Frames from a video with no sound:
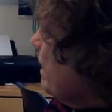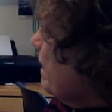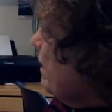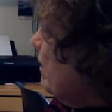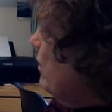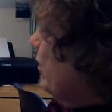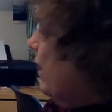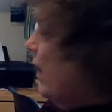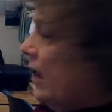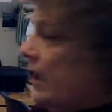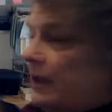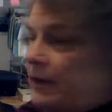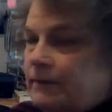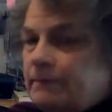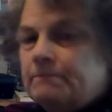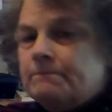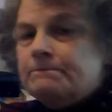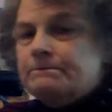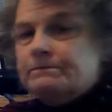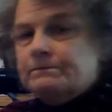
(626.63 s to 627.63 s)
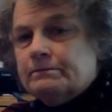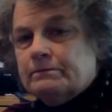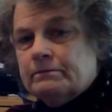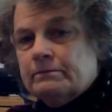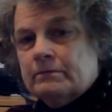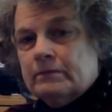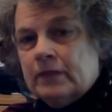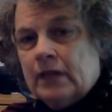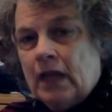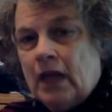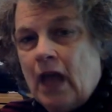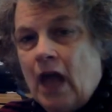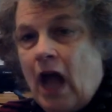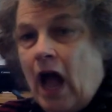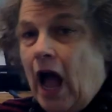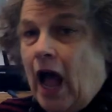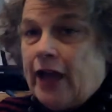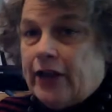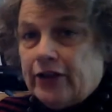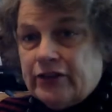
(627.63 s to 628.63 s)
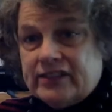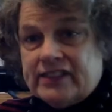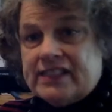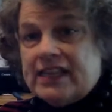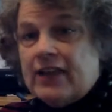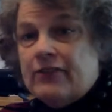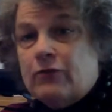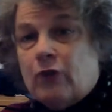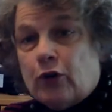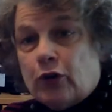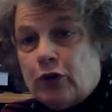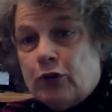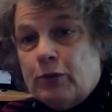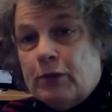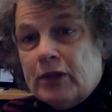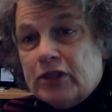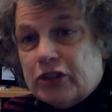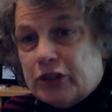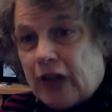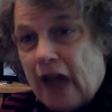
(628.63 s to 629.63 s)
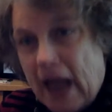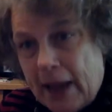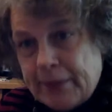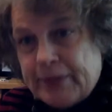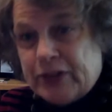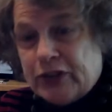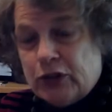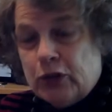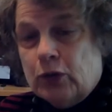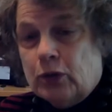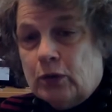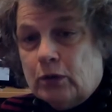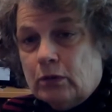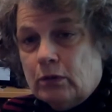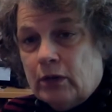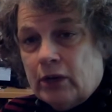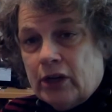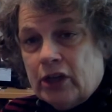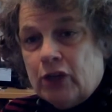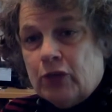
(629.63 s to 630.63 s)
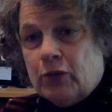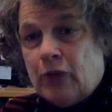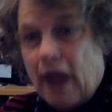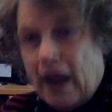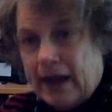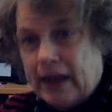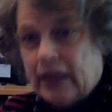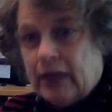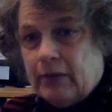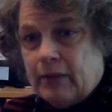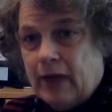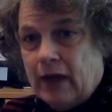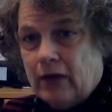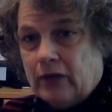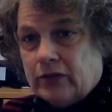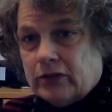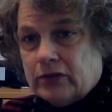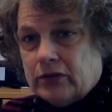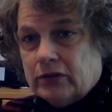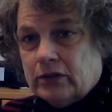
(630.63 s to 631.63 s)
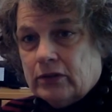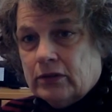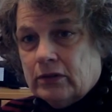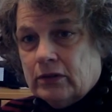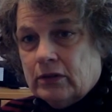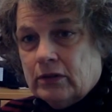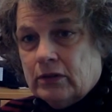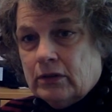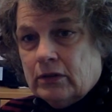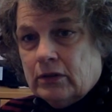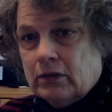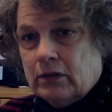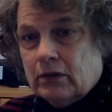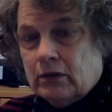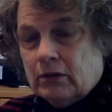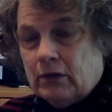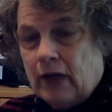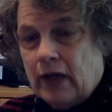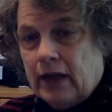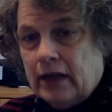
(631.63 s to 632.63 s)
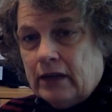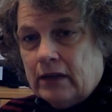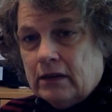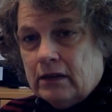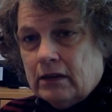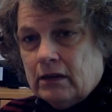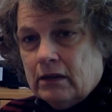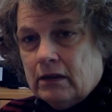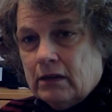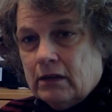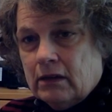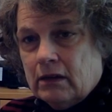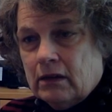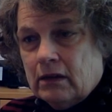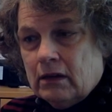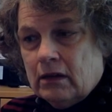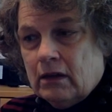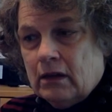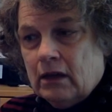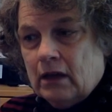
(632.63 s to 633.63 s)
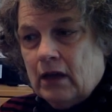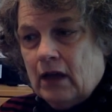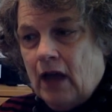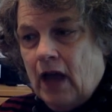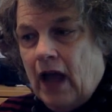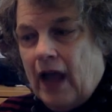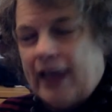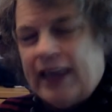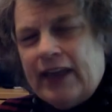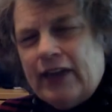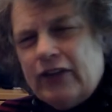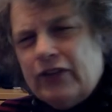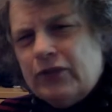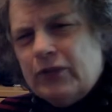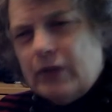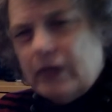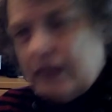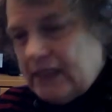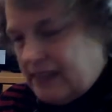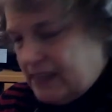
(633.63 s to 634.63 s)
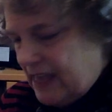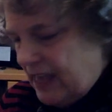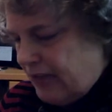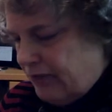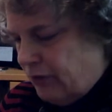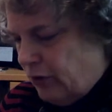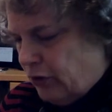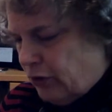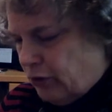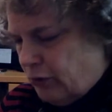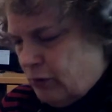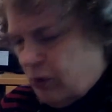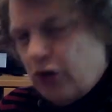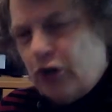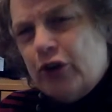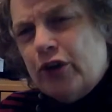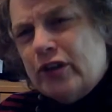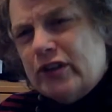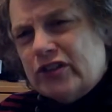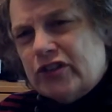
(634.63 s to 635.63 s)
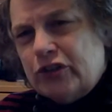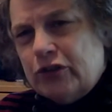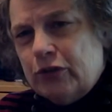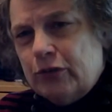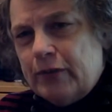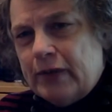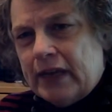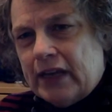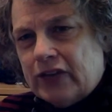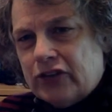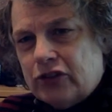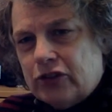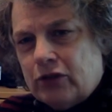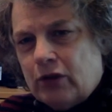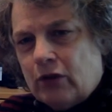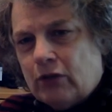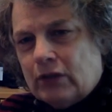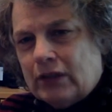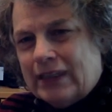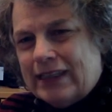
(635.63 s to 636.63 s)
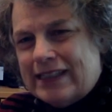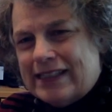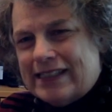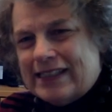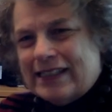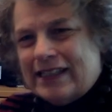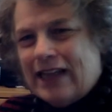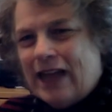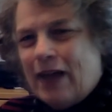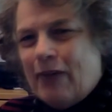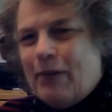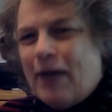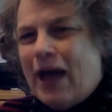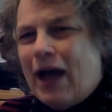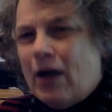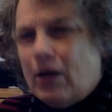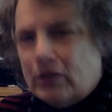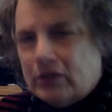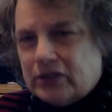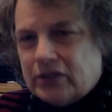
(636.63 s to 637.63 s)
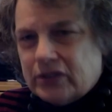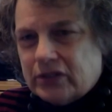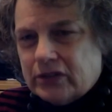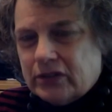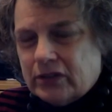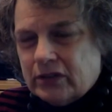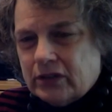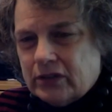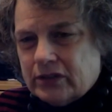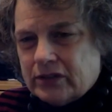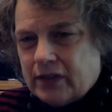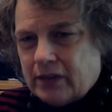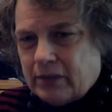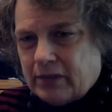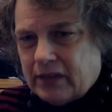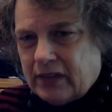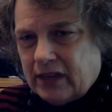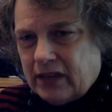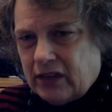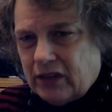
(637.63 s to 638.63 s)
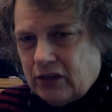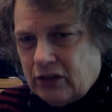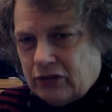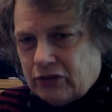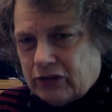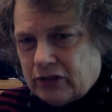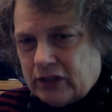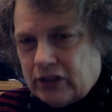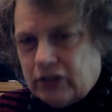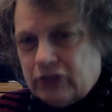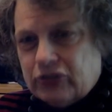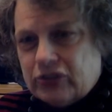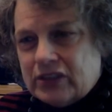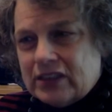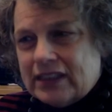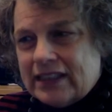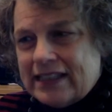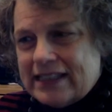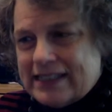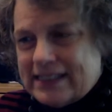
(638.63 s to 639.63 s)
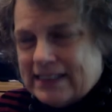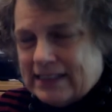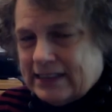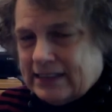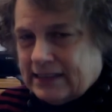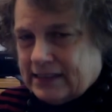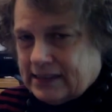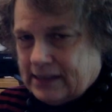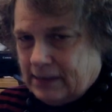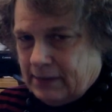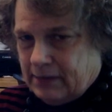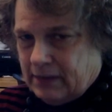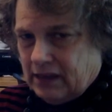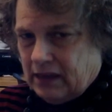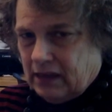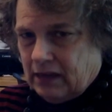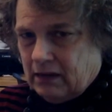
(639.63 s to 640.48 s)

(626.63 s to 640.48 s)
Okay? I could say, worüber schreibst du? What are you writing about? Right? I couldn't really say, worüber hörst du? Because you don't listen about something, usually. You just listen to something.